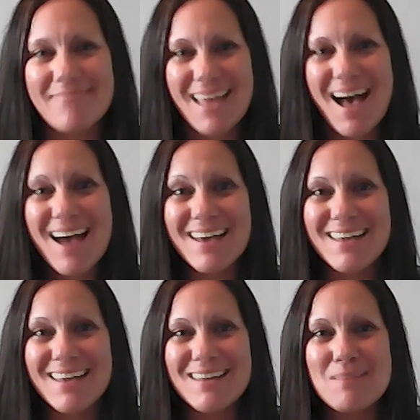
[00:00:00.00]

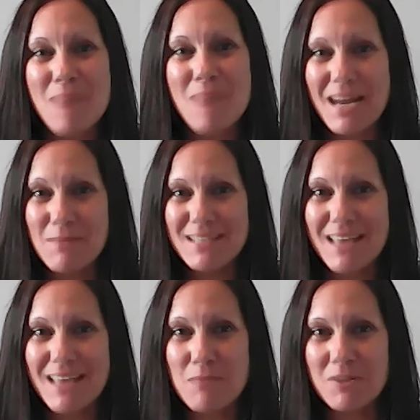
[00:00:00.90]
Hi, my name is
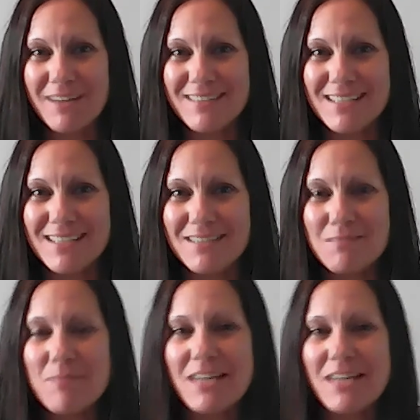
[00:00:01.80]
April Nelson,
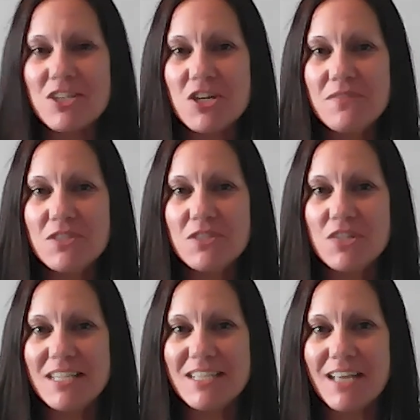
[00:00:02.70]
Manager of
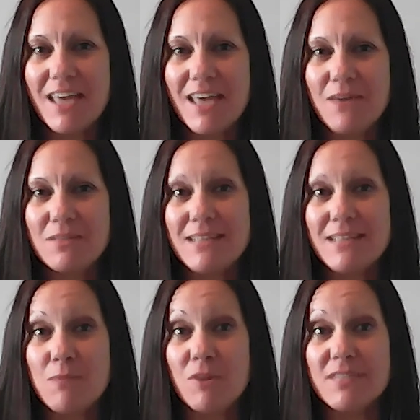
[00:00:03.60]
Strategic Accounts
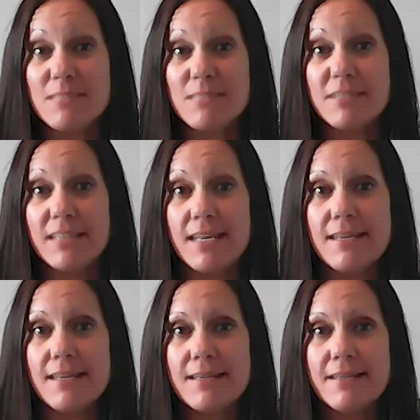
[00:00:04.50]
at More Visibility.